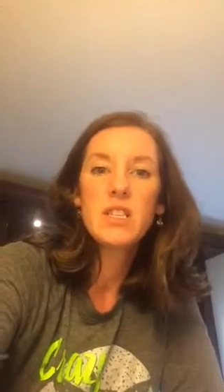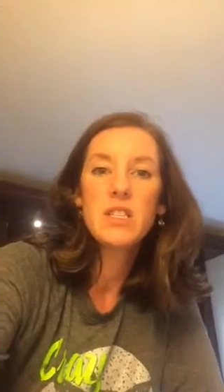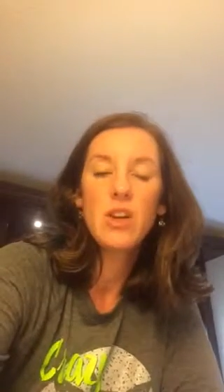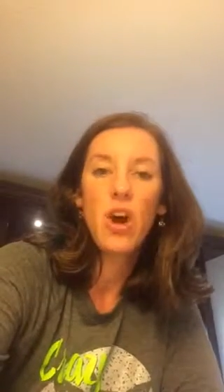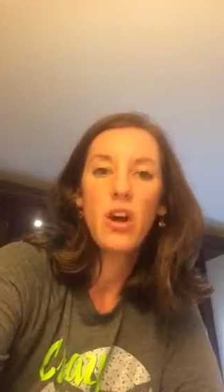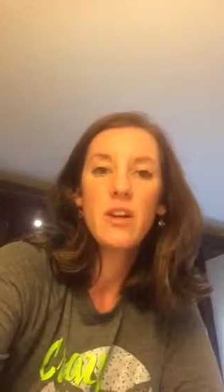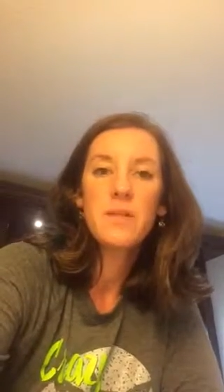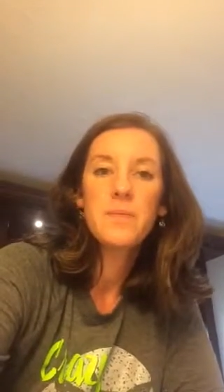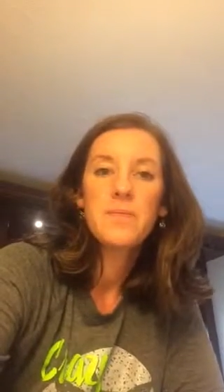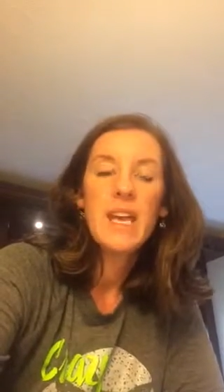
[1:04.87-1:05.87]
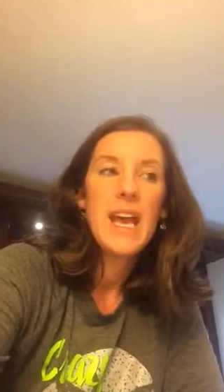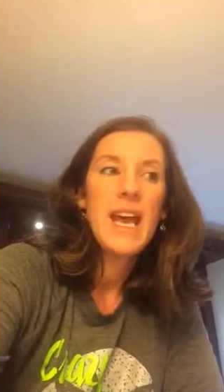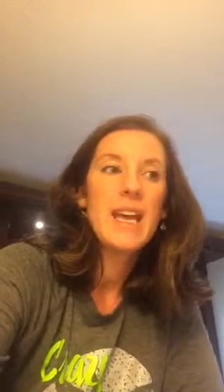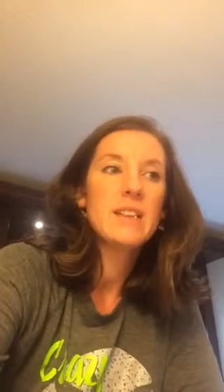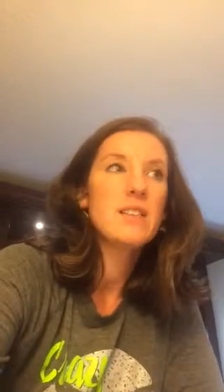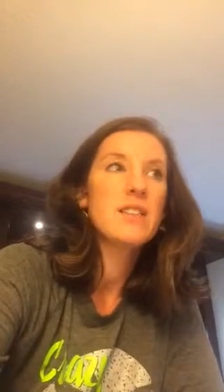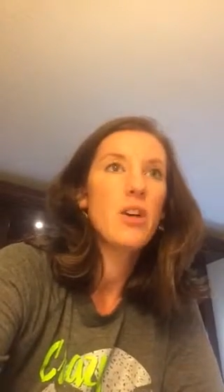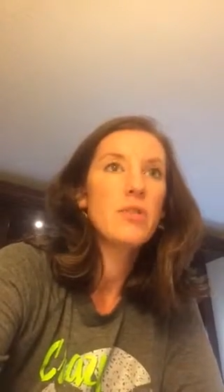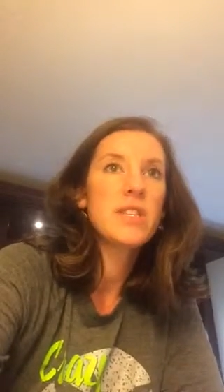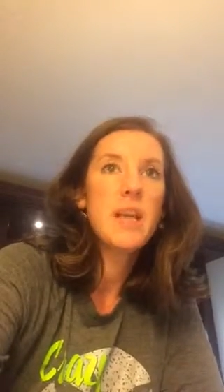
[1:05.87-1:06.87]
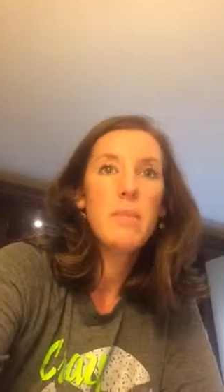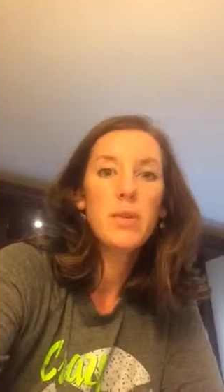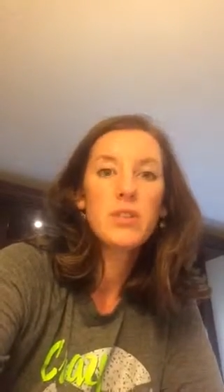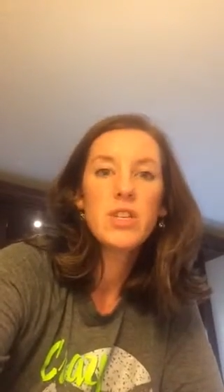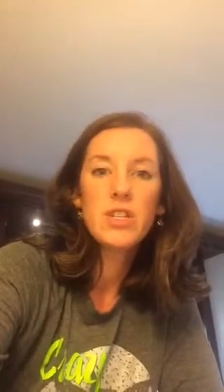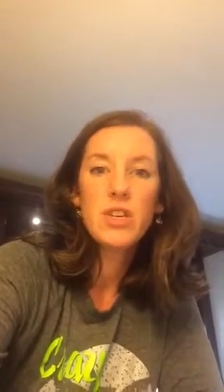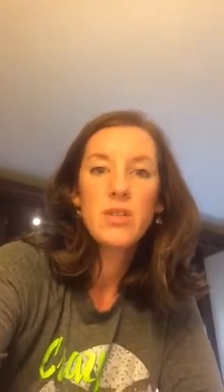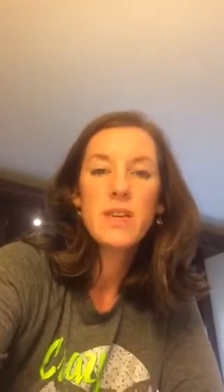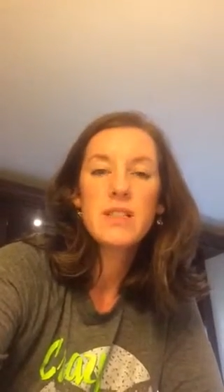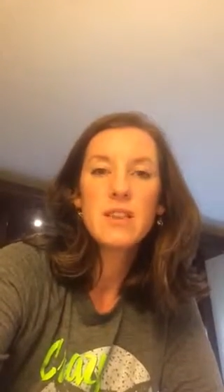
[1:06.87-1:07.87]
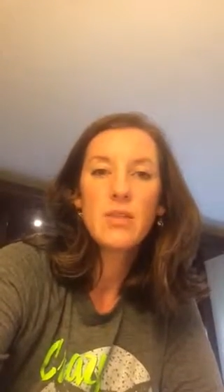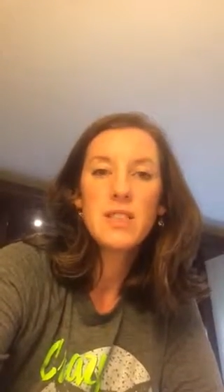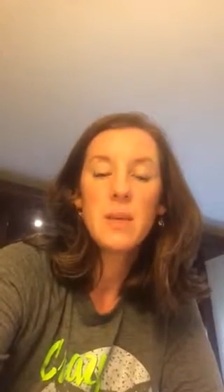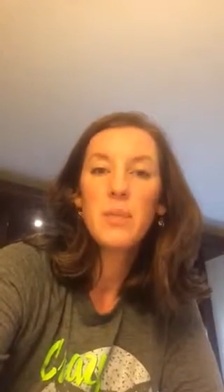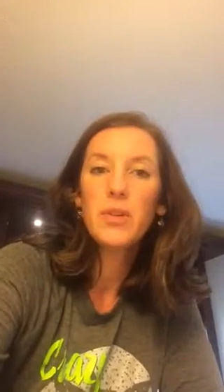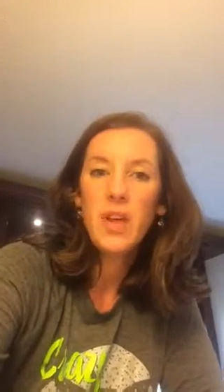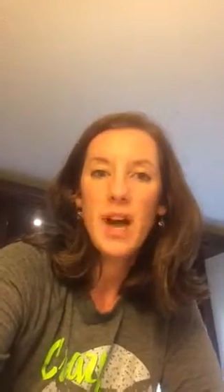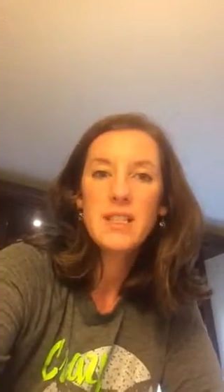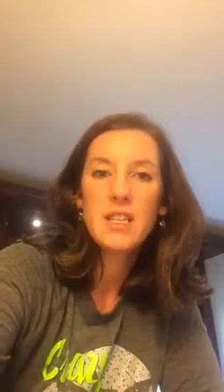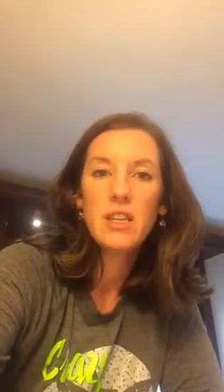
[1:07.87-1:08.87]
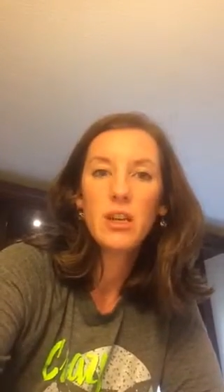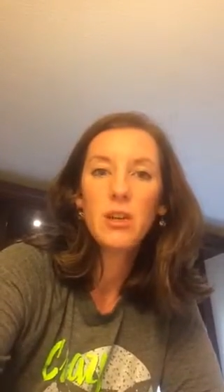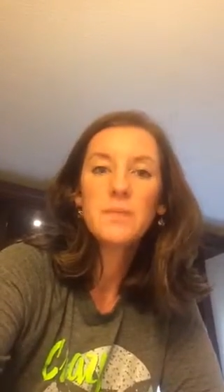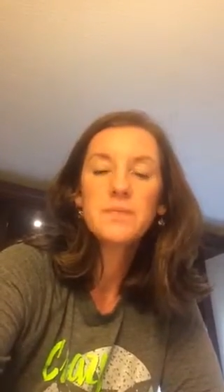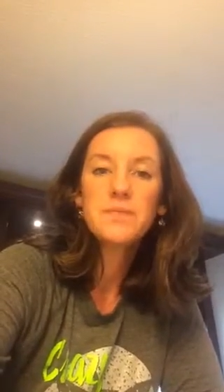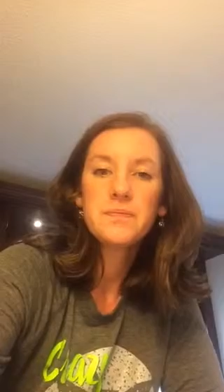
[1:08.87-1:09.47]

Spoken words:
to start. It's so simple to do. It's so simple not to do.